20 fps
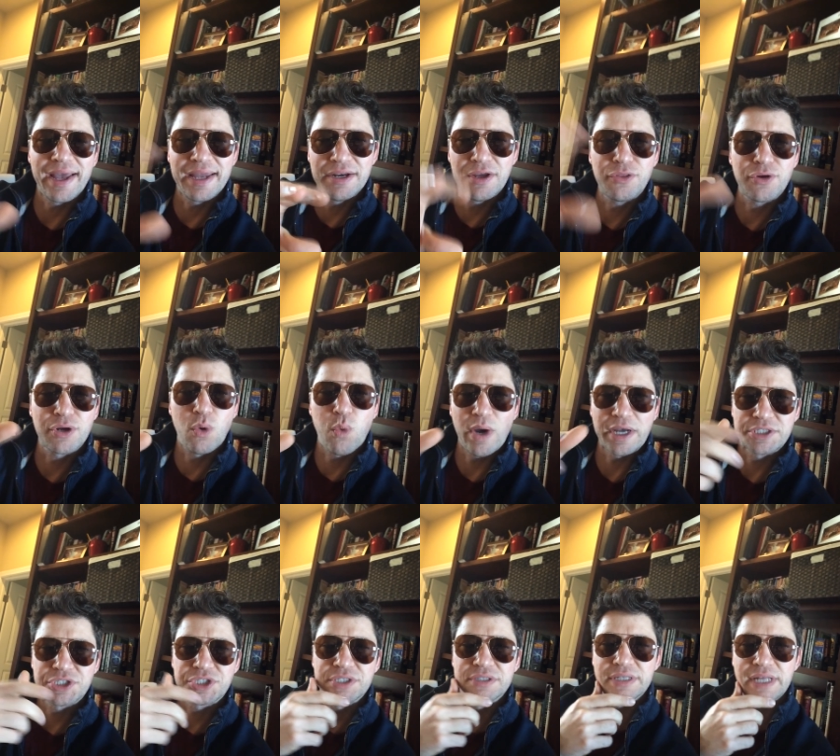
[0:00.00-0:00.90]
Another
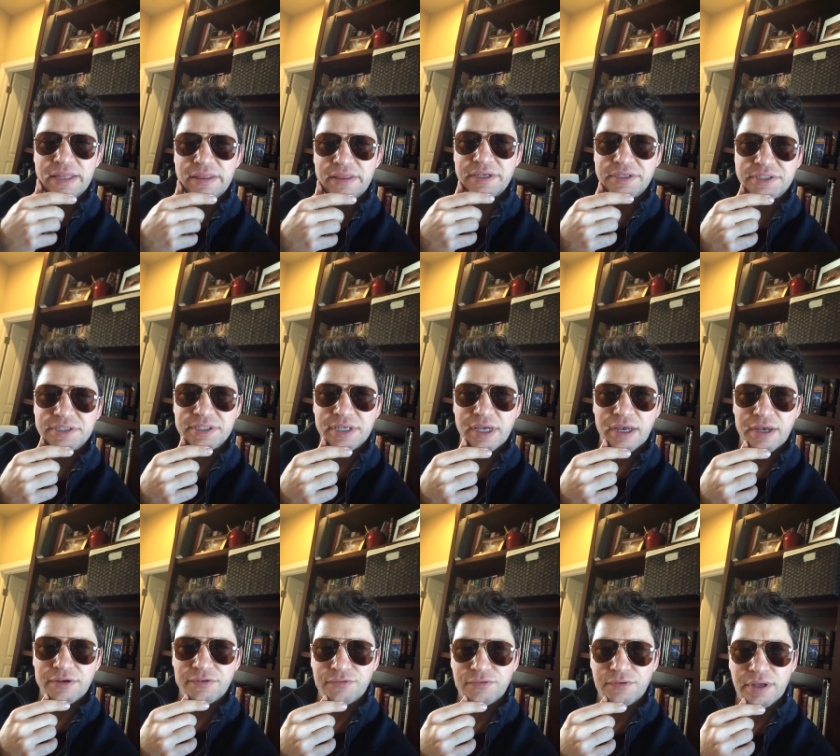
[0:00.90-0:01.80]
question that this
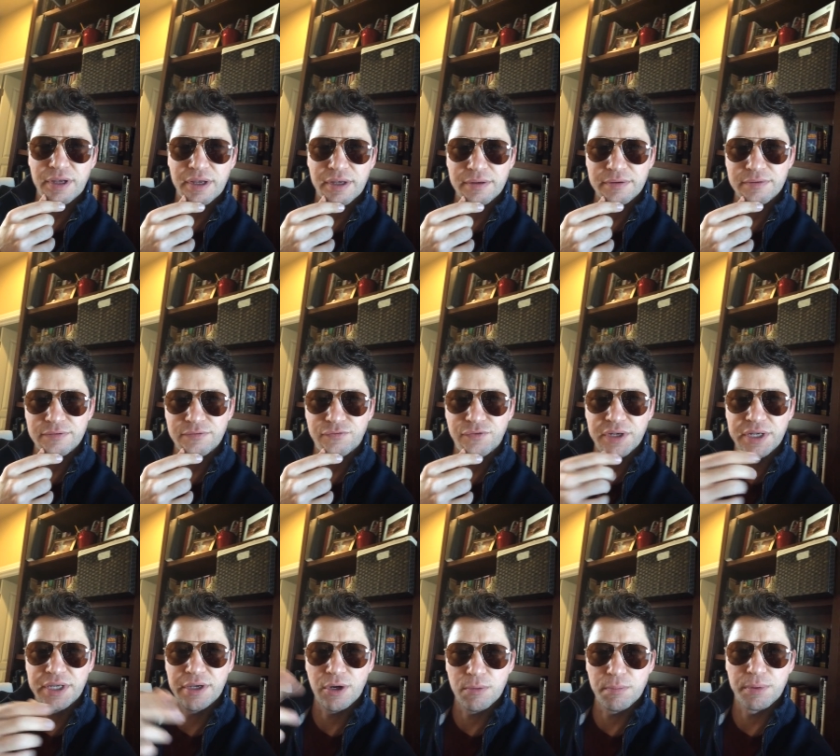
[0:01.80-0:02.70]

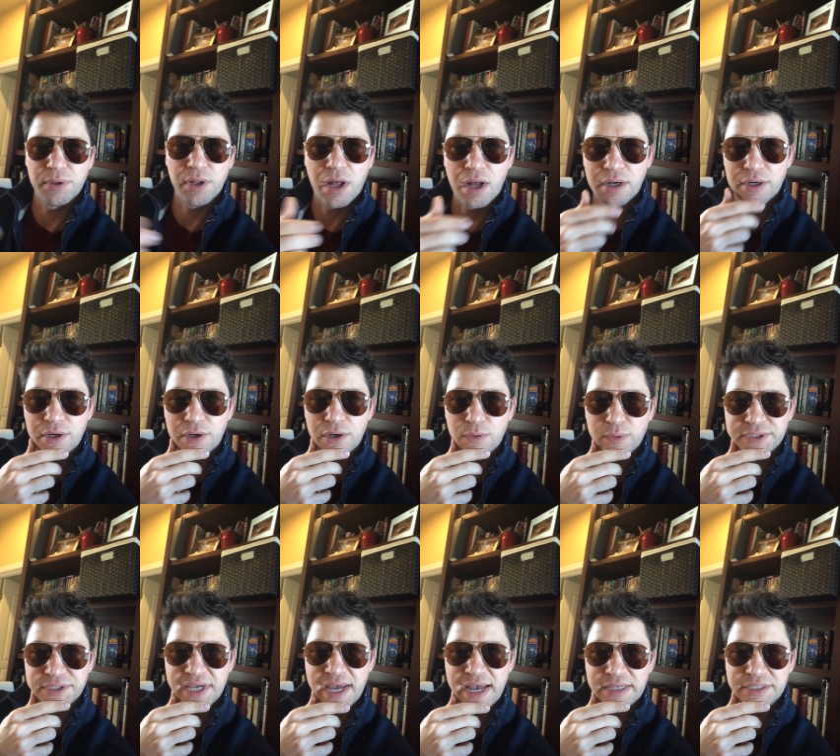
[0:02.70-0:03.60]
video blogger
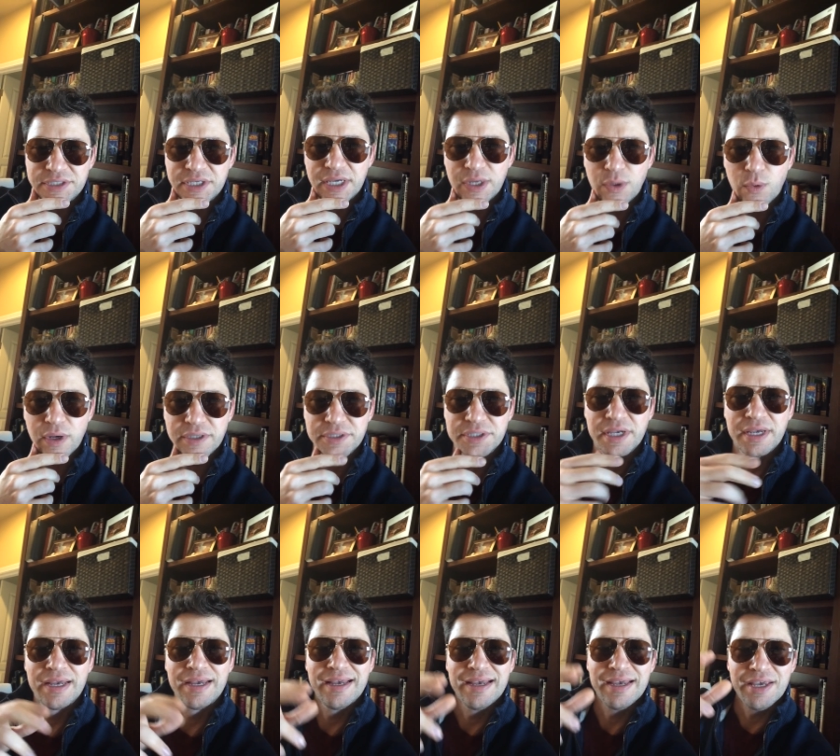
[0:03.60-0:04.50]
was asking was,
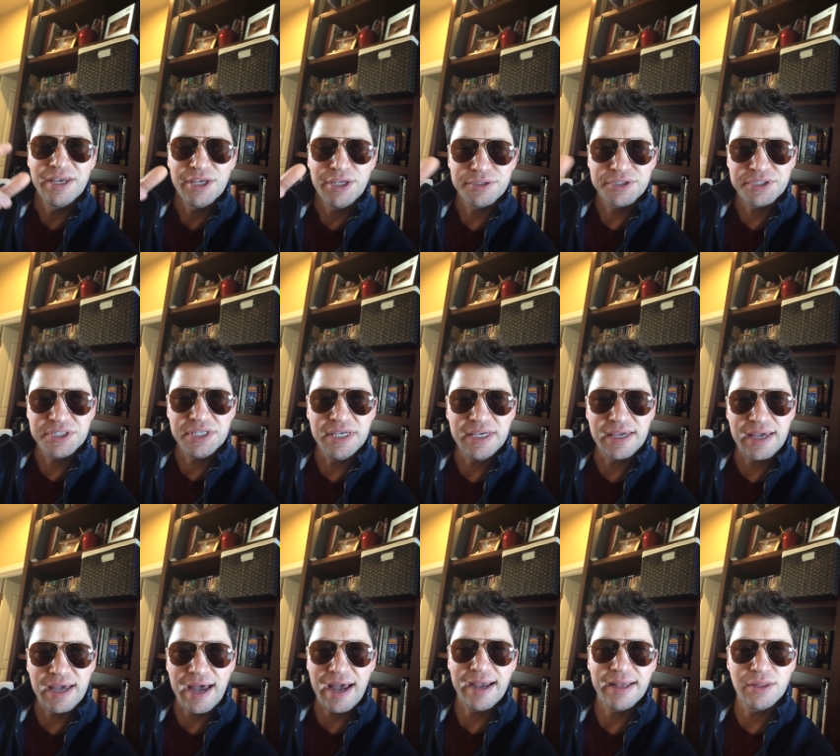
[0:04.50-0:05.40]
you see
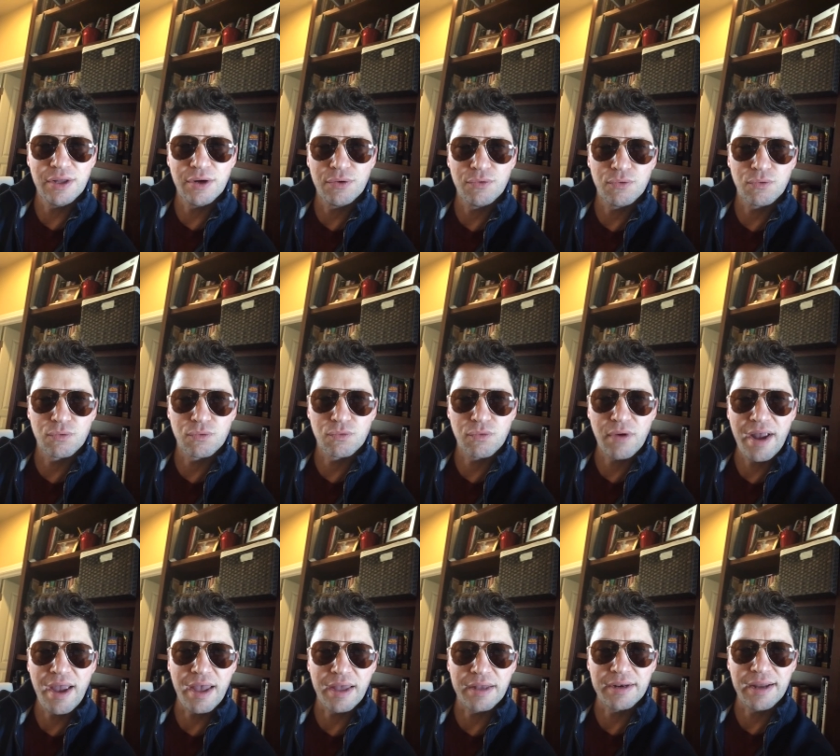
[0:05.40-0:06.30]
Kylo
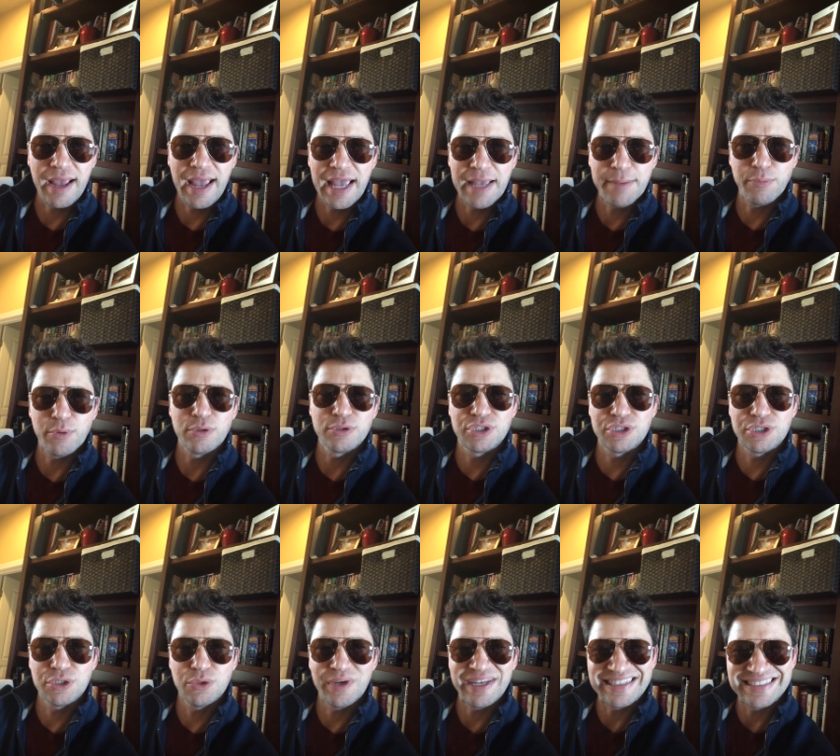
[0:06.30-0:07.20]
Ren able
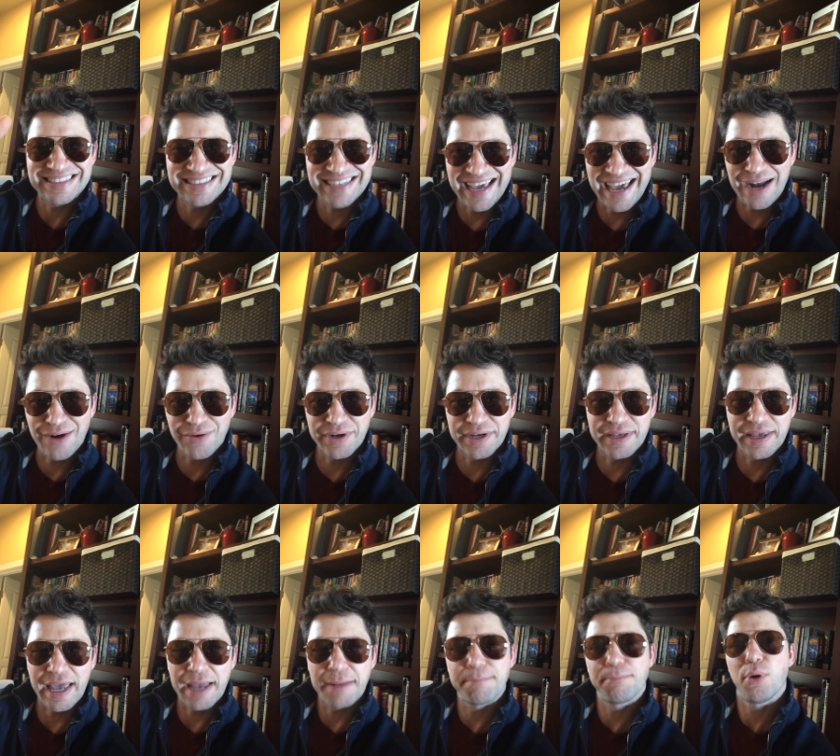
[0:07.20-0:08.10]
to
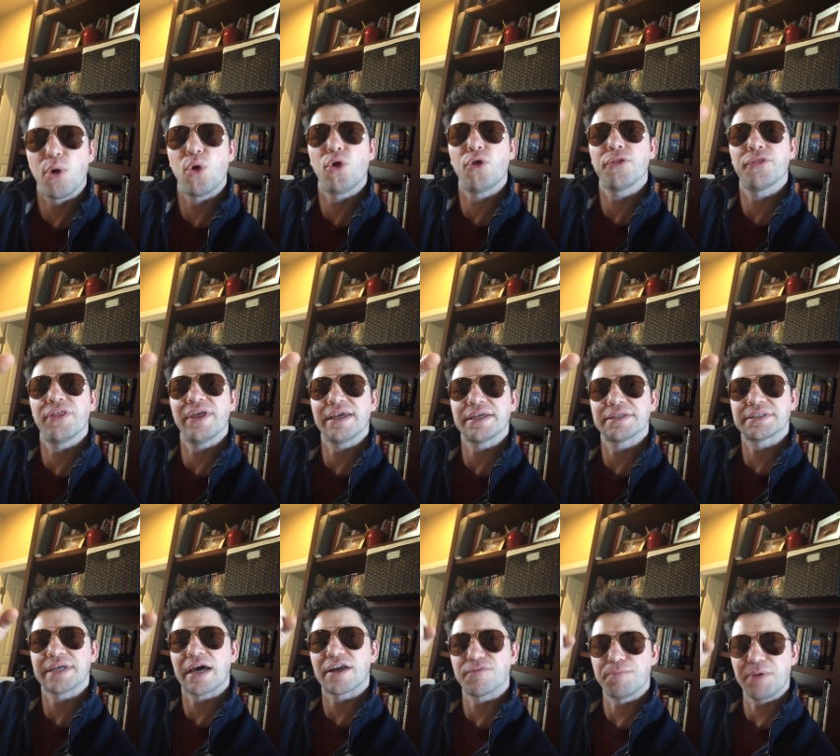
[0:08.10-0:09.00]
interrogate, pull
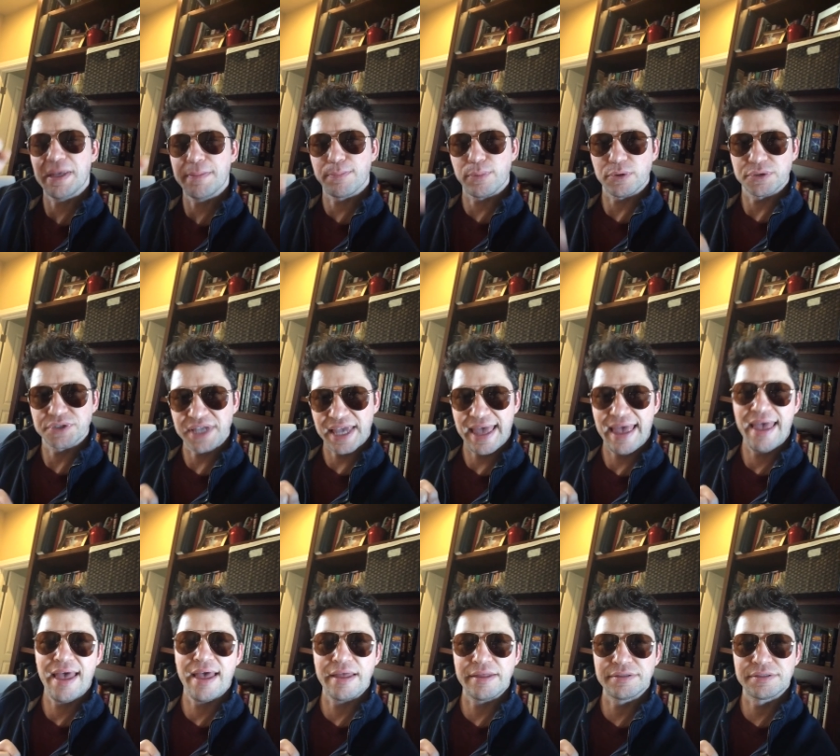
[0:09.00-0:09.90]
things out of people's
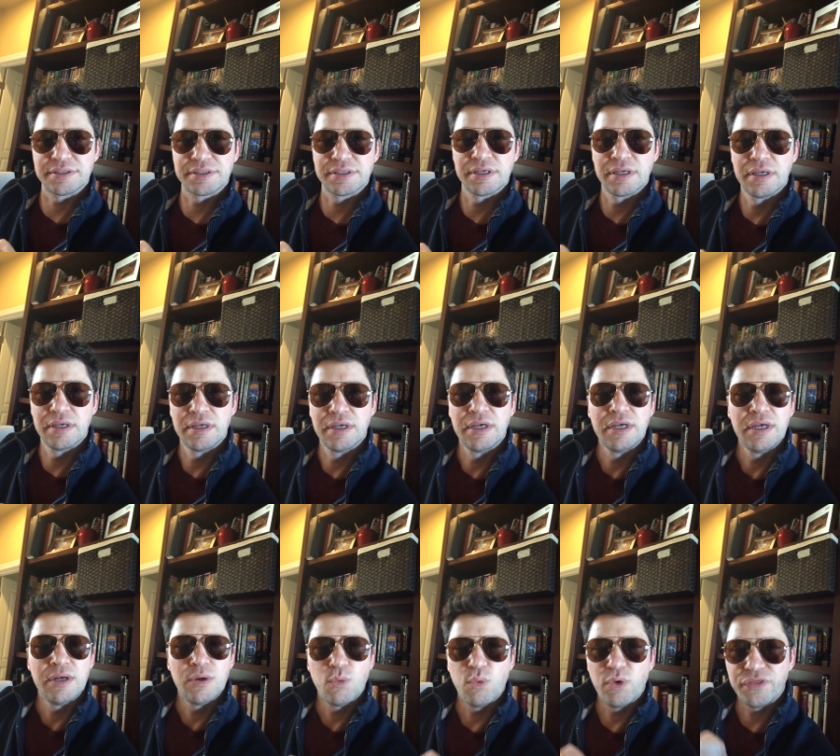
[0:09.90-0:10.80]
heads
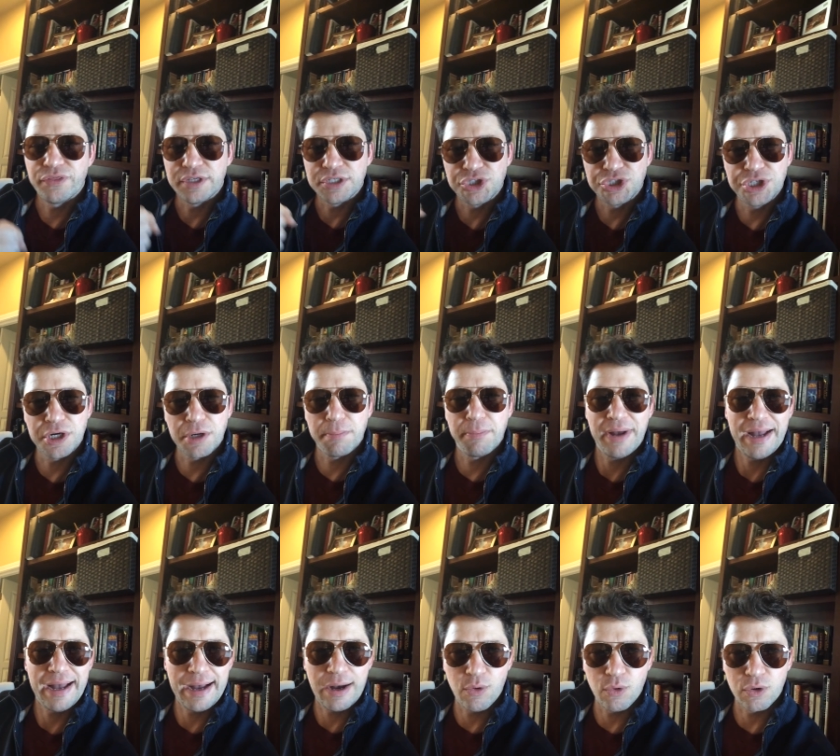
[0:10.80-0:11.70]
with the sheer
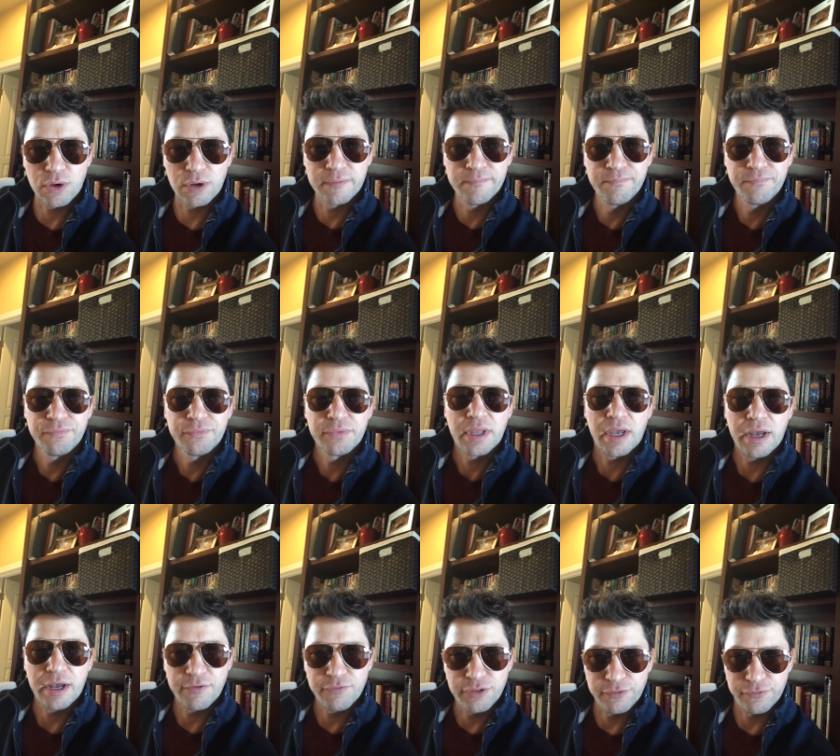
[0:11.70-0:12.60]
power
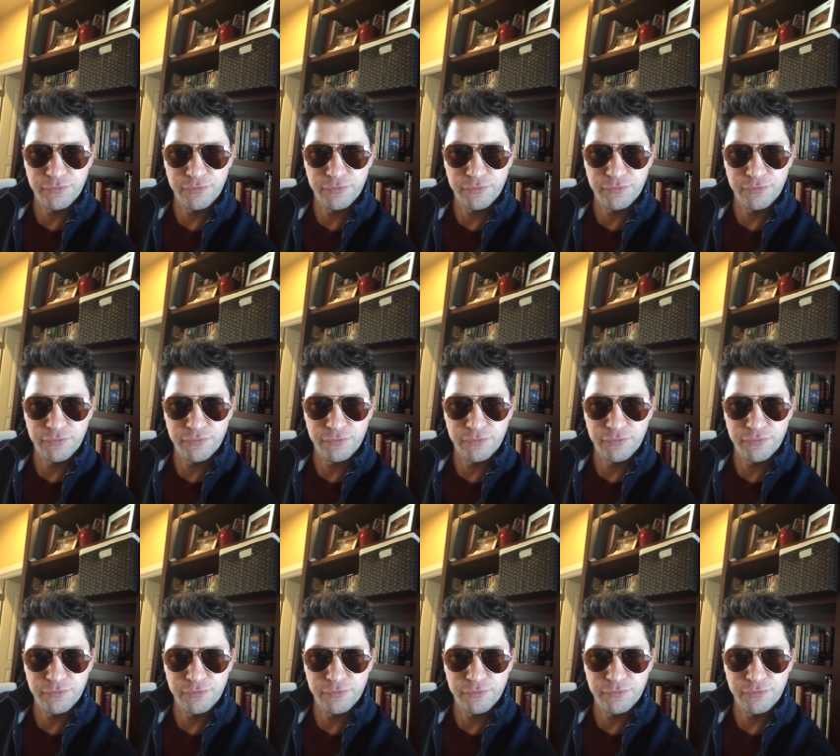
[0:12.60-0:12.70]
of the